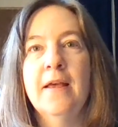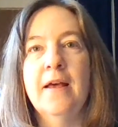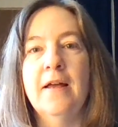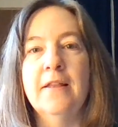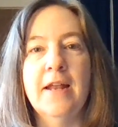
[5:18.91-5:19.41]

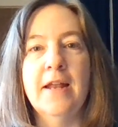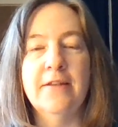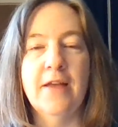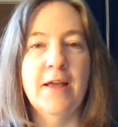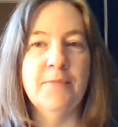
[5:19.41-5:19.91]
A lot of
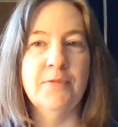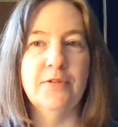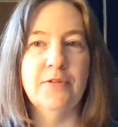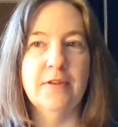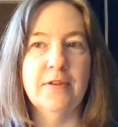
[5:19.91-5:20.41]

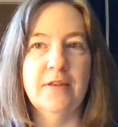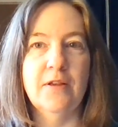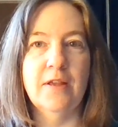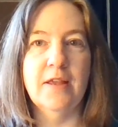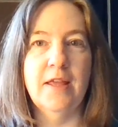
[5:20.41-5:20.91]
times
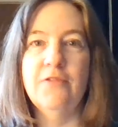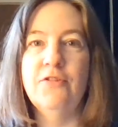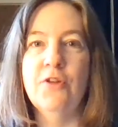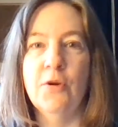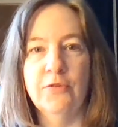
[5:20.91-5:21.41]

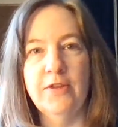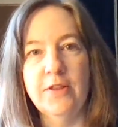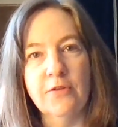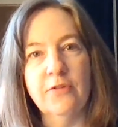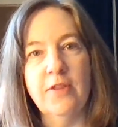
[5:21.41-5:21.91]
kids don't see
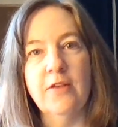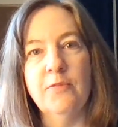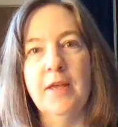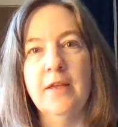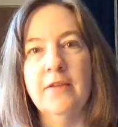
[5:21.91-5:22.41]
those things
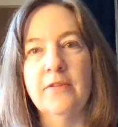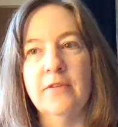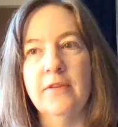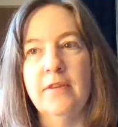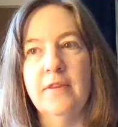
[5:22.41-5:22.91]

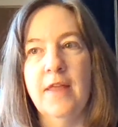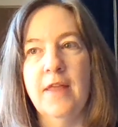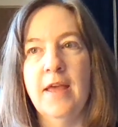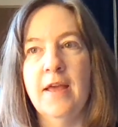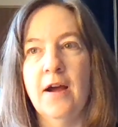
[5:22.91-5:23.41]
because
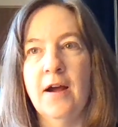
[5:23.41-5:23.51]
they've